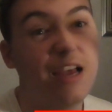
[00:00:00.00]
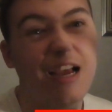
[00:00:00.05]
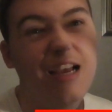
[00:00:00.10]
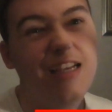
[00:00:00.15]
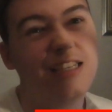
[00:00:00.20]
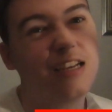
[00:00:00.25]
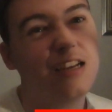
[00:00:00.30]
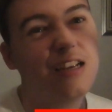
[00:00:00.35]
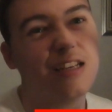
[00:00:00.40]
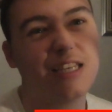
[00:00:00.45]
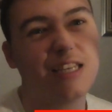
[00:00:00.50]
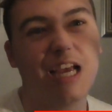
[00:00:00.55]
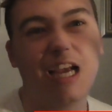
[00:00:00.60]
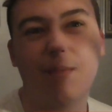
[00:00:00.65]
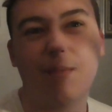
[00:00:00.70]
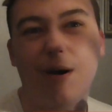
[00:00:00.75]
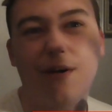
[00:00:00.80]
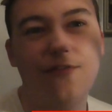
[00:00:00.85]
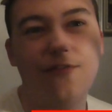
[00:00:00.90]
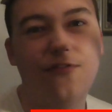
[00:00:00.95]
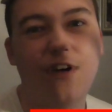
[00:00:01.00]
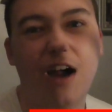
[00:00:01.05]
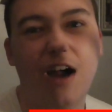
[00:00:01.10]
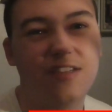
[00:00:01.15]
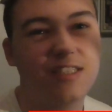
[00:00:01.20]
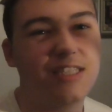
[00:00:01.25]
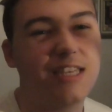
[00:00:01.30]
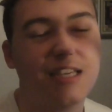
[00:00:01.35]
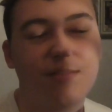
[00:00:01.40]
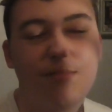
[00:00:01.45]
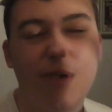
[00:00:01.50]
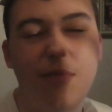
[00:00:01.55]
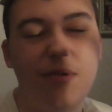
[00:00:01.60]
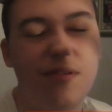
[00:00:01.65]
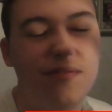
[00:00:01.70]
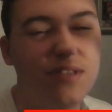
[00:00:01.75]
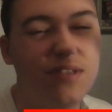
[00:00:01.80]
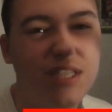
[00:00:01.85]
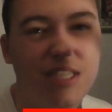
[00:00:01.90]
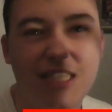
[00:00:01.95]
It's going to take about five, six,
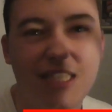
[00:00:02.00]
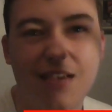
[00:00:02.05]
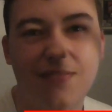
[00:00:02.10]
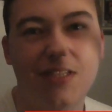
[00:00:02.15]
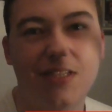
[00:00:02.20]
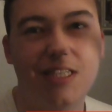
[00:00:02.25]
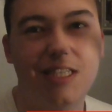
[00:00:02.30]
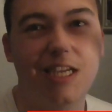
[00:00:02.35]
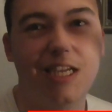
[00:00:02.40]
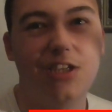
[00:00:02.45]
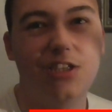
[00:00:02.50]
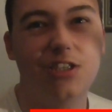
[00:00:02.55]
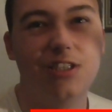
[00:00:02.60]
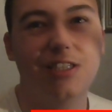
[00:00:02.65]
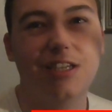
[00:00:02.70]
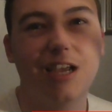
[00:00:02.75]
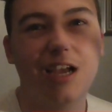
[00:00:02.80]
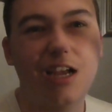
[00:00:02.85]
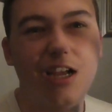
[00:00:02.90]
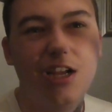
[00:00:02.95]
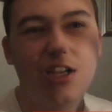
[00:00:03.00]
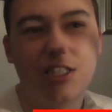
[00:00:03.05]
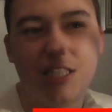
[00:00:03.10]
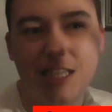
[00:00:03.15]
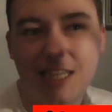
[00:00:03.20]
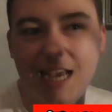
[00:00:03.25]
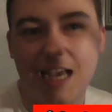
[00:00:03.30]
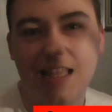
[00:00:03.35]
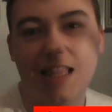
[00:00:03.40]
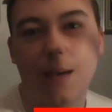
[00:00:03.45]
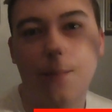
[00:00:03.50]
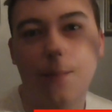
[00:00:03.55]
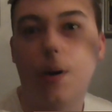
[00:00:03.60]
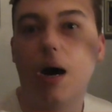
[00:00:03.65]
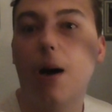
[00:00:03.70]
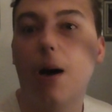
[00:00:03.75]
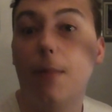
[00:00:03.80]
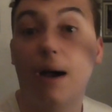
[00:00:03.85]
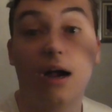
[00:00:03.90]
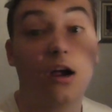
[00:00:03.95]
maybe even seven seasons to get that
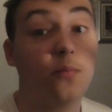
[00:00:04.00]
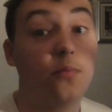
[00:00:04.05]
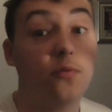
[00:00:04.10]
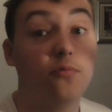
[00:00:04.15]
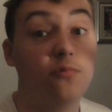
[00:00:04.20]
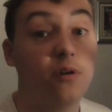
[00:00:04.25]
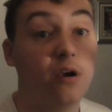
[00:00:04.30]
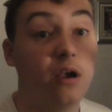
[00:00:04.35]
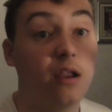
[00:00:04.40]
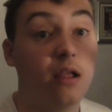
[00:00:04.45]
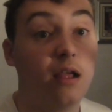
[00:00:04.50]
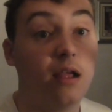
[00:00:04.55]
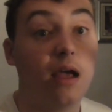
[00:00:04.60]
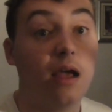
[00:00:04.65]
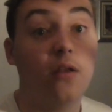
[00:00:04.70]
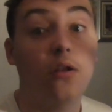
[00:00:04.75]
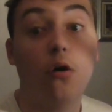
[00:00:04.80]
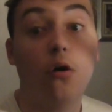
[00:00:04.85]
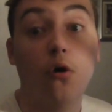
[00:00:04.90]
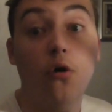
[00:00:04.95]
park back up and running again.